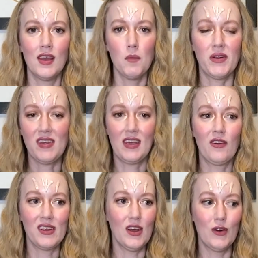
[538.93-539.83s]
But
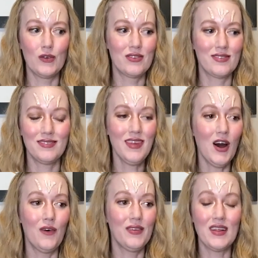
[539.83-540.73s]
Tahiri knows,
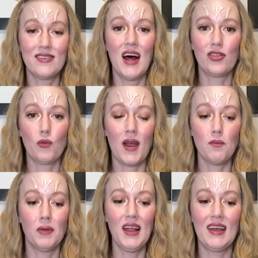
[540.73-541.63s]
no, that's not the right
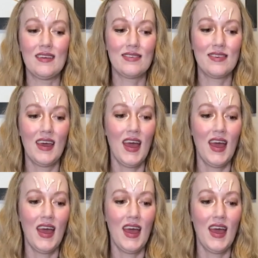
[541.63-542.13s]
place.